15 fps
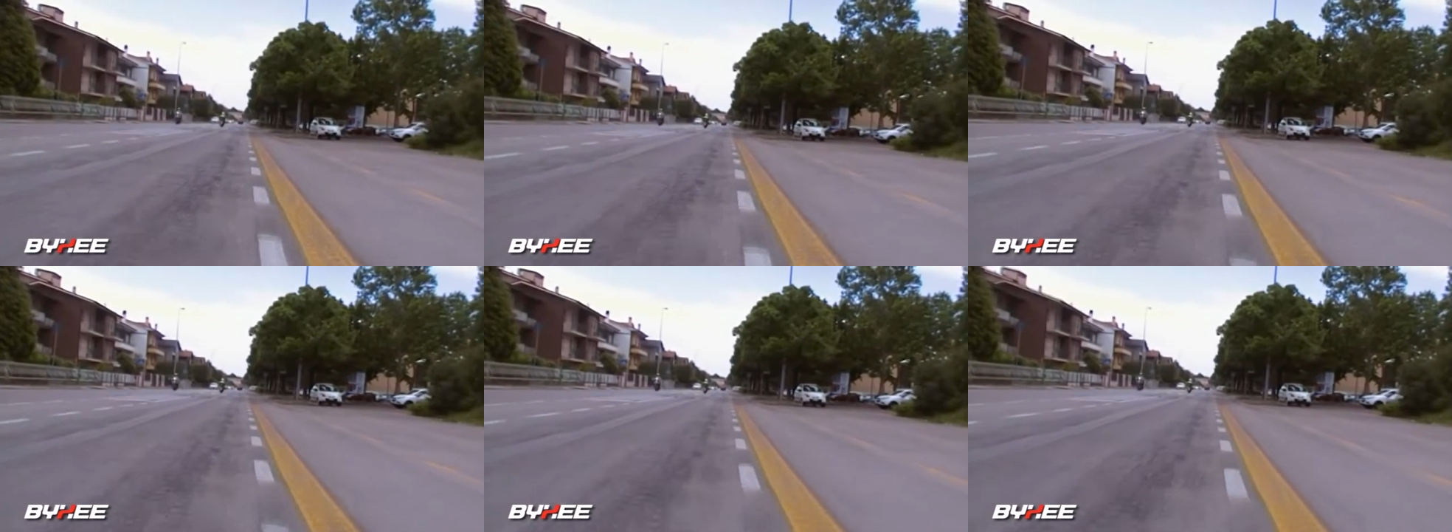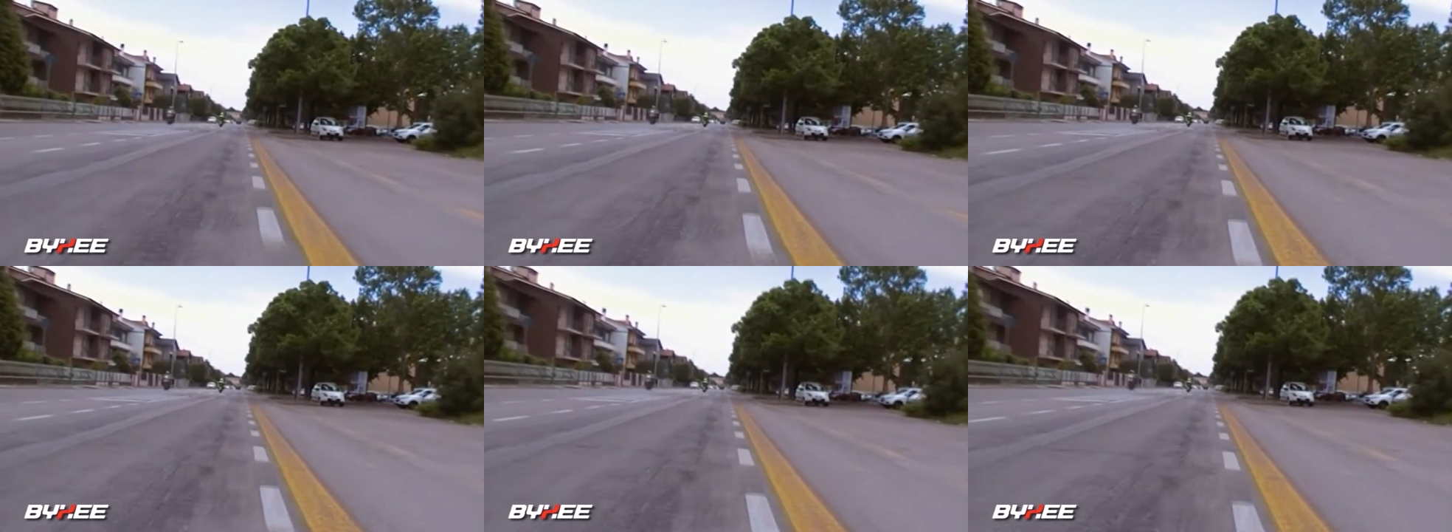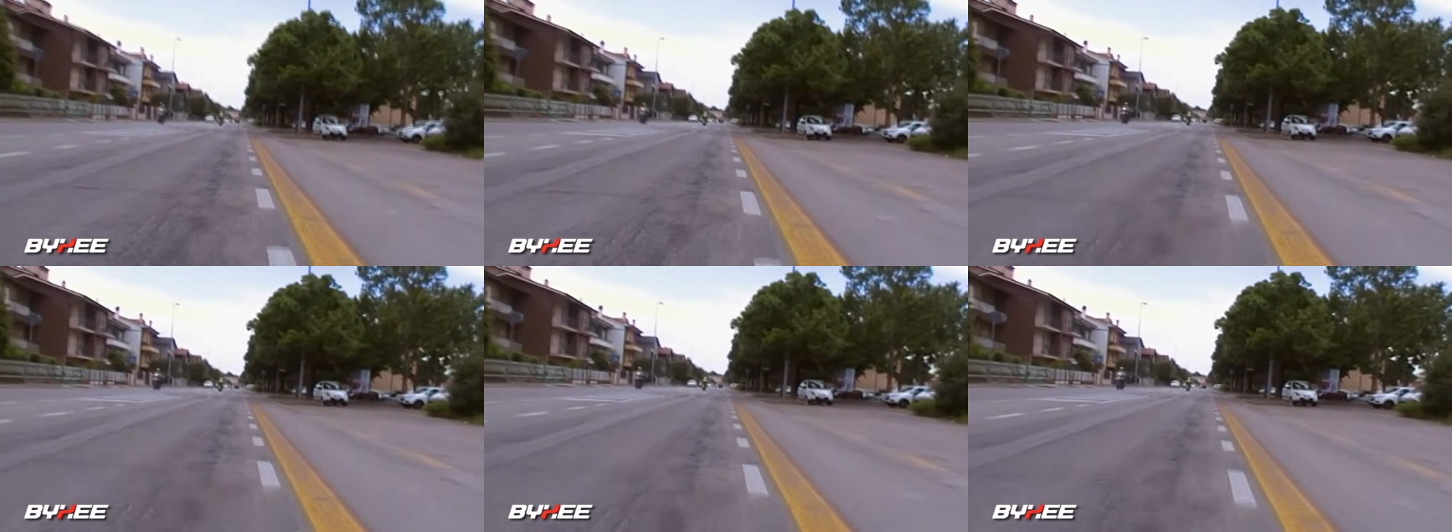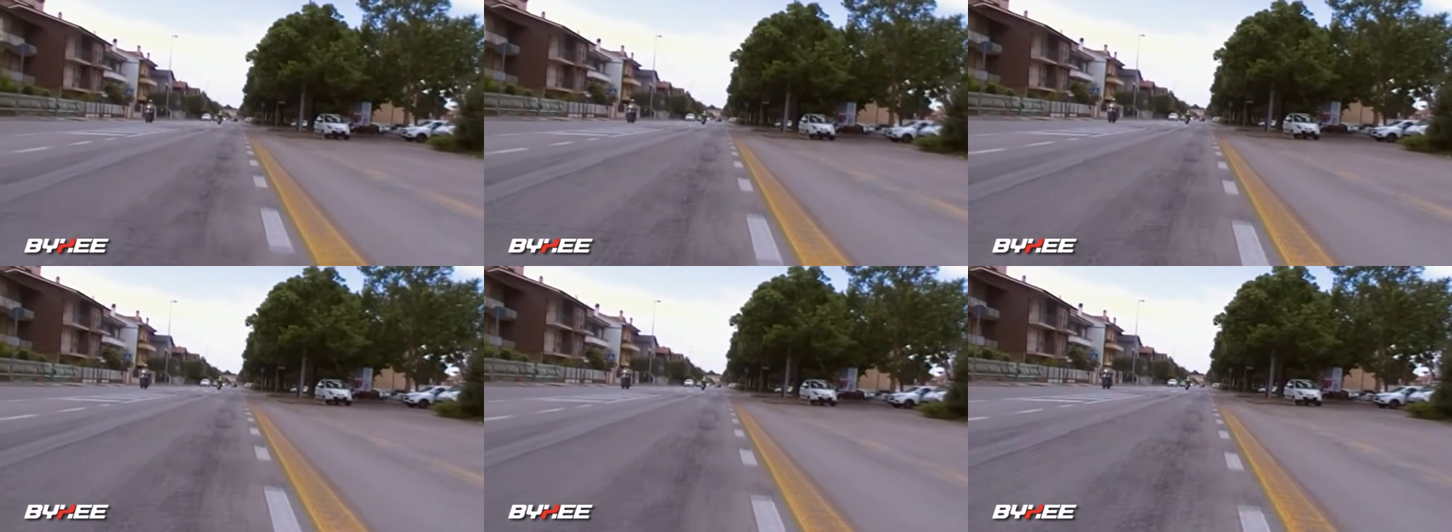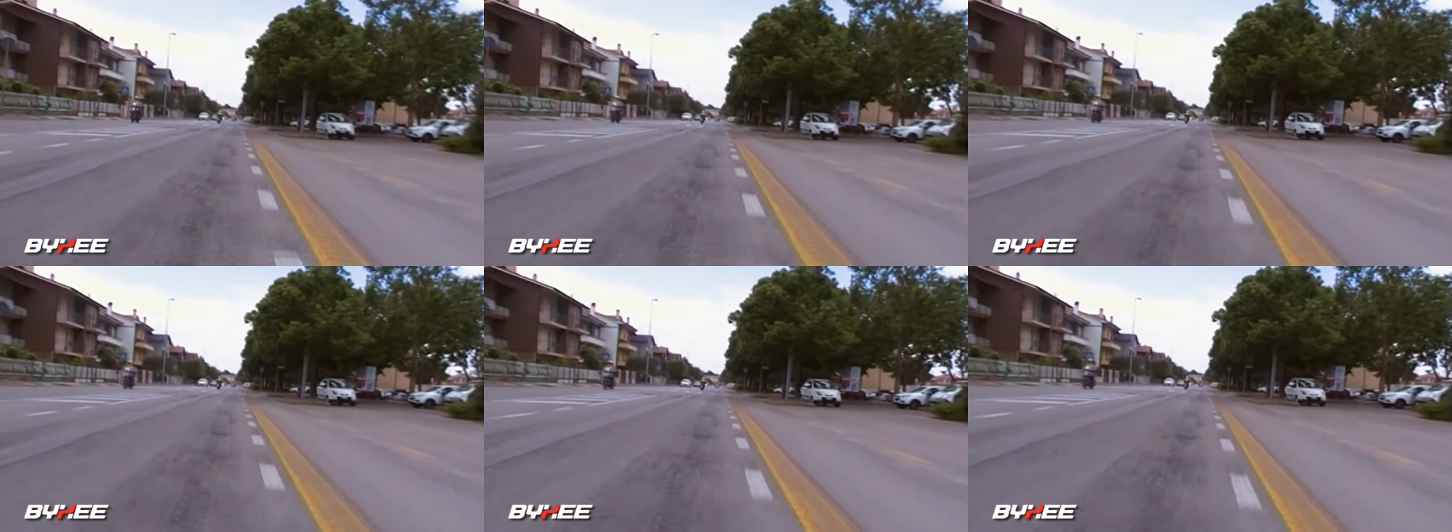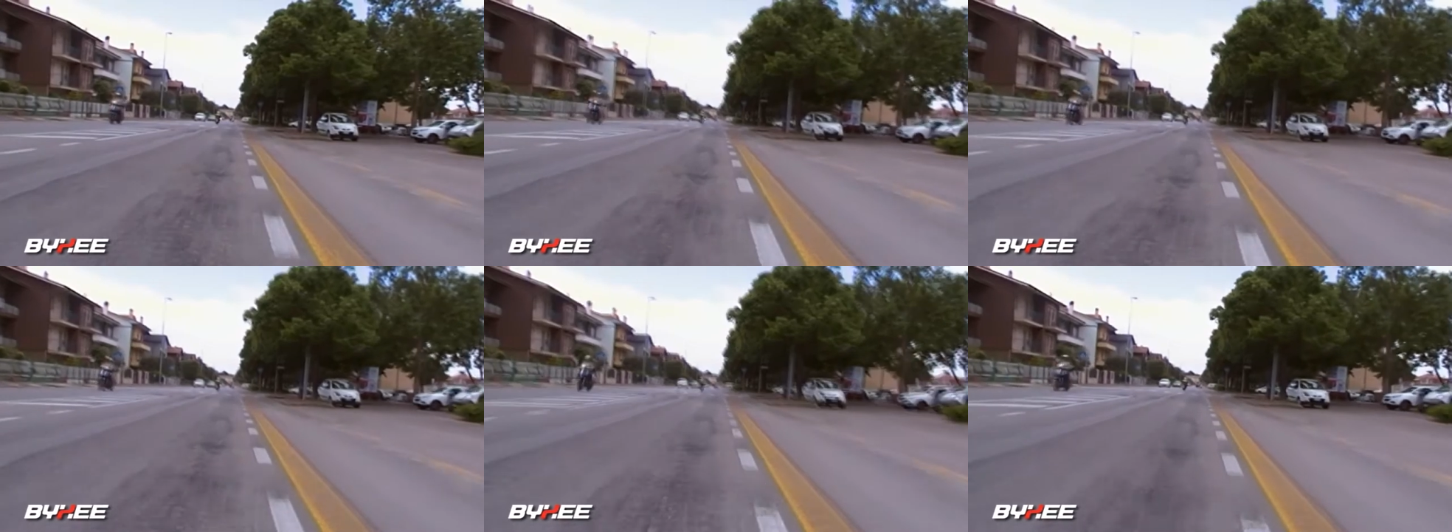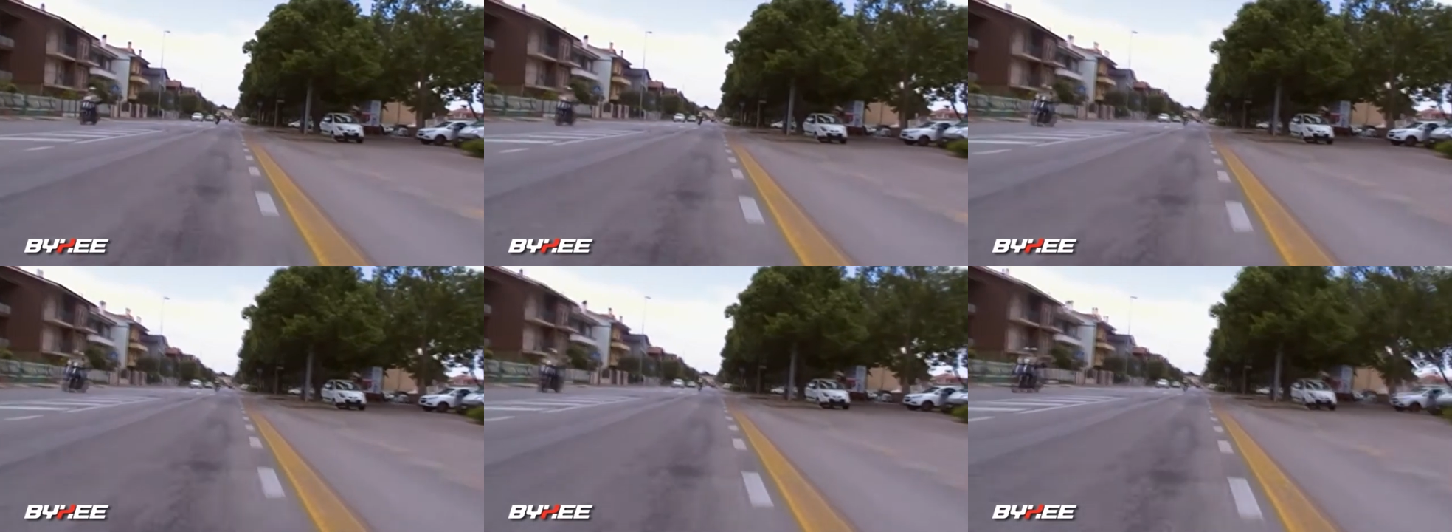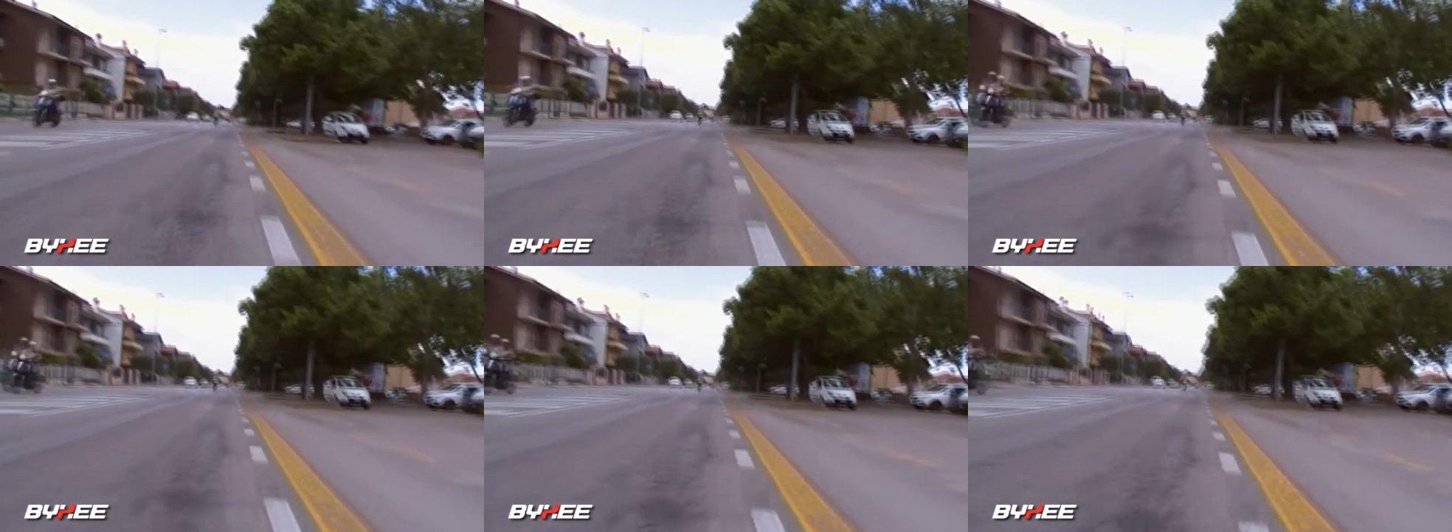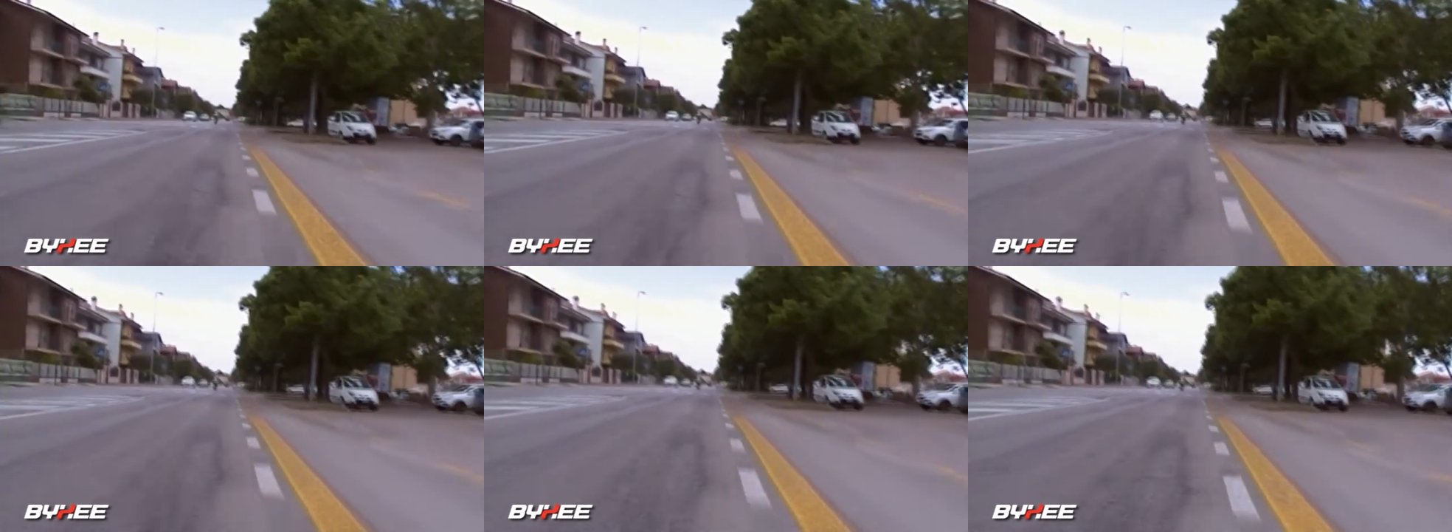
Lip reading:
Nobody's mouth can be seen.